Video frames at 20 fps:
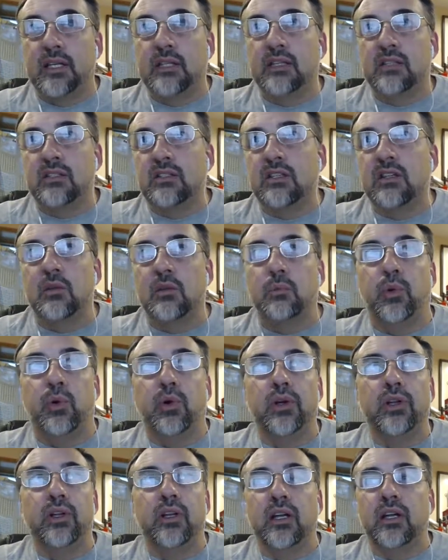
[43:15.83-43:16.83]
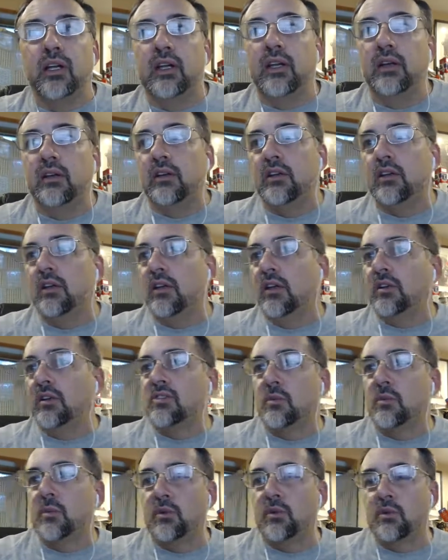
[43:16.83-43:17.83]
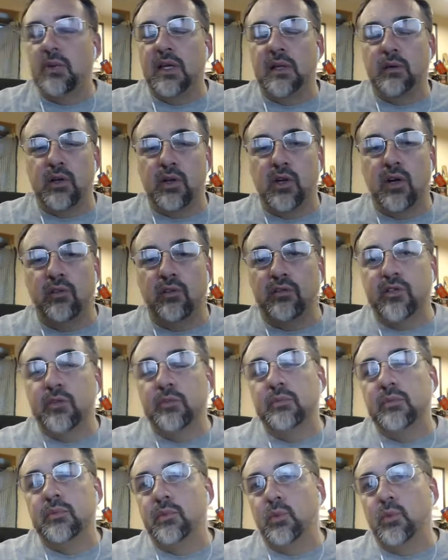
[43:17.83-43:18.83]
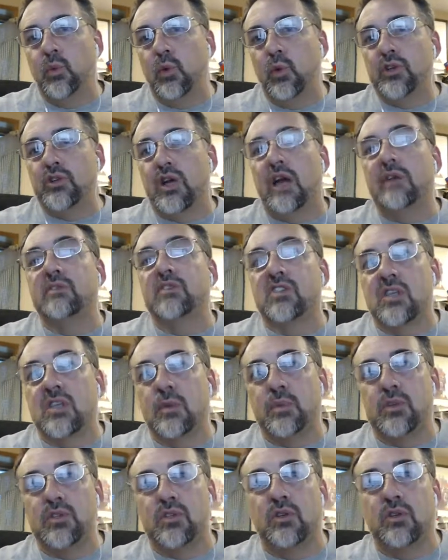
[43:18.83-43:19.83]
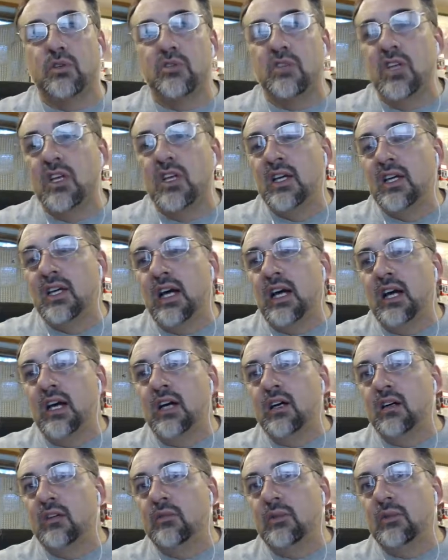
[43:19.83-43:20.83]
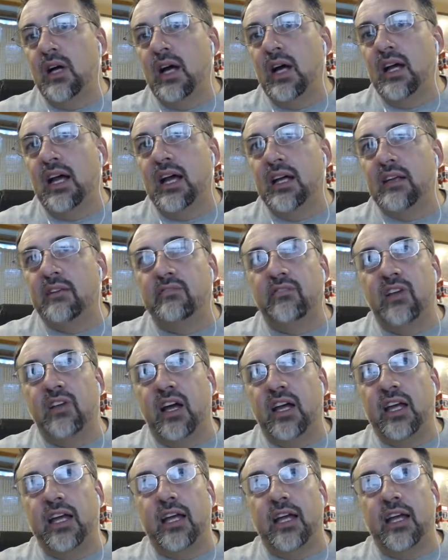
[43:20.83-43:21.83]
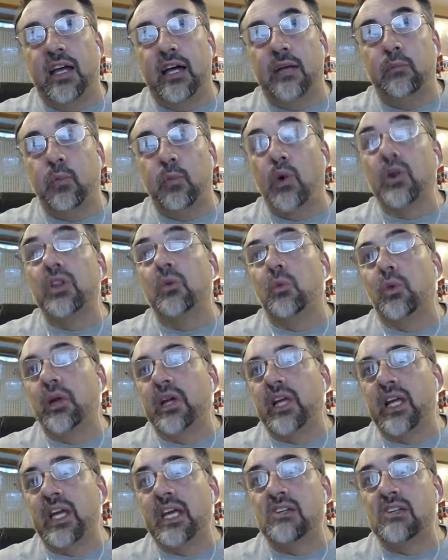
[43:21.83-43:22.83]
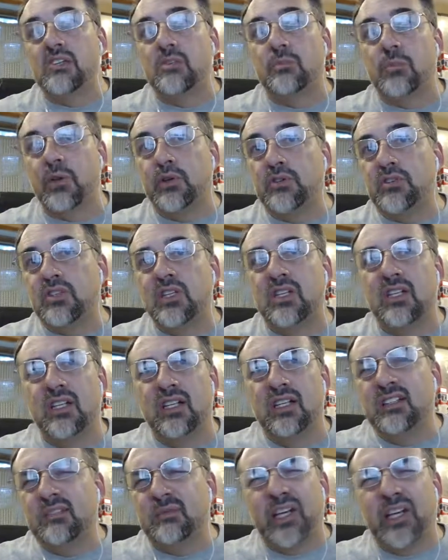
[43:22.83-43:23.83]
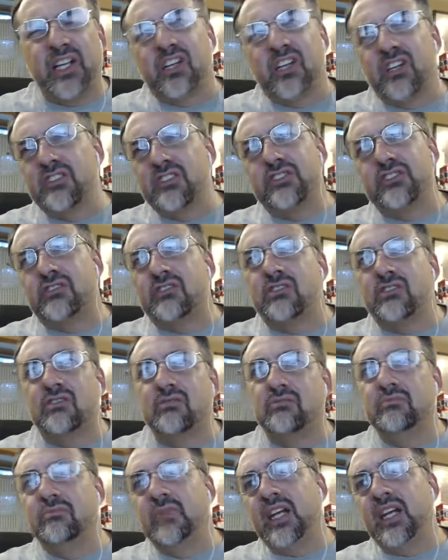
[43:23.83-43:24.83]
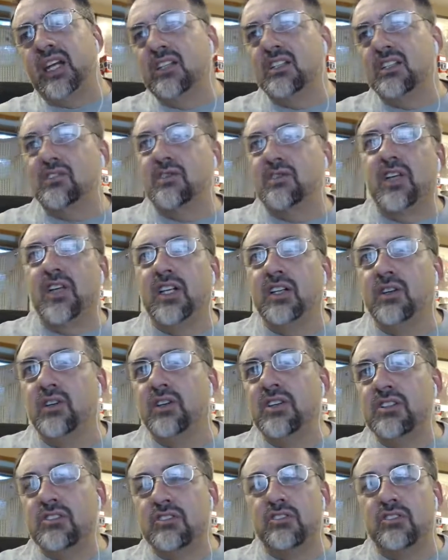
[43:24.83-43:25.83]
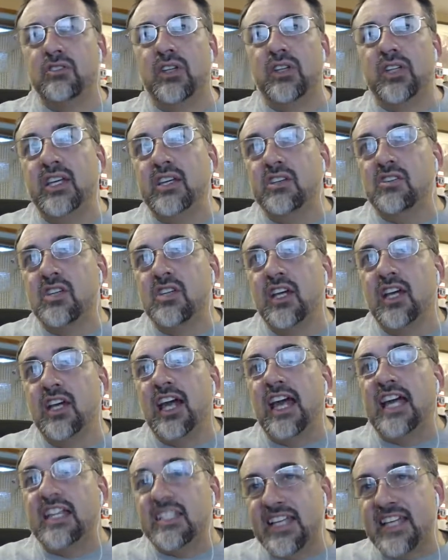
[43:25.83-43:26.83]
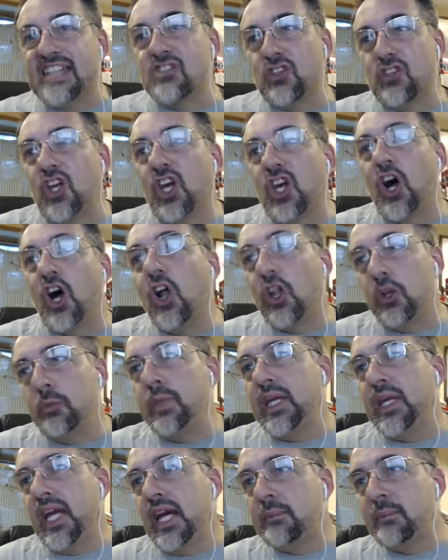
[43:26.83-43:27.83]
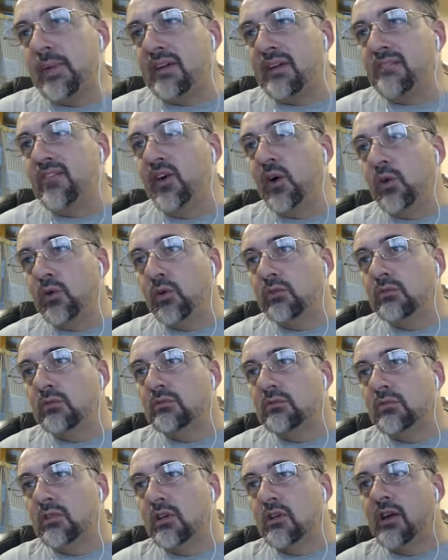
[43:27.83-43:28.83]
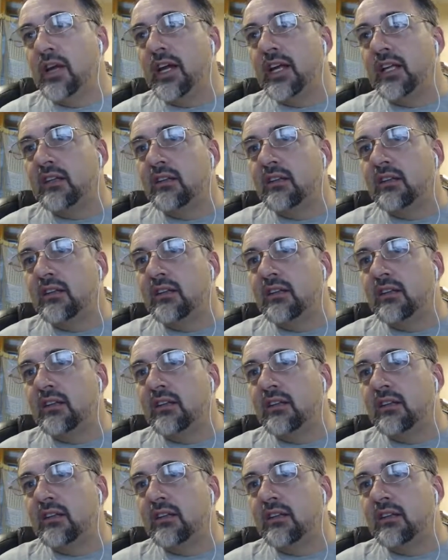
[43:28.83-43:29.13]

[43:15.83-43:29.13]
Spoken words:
to the point, and some of you may recall from What Drives Us episodes, I on more than one occasion posted, my car is making this funny noise and doing this, and Tesla called me on my phone. All right.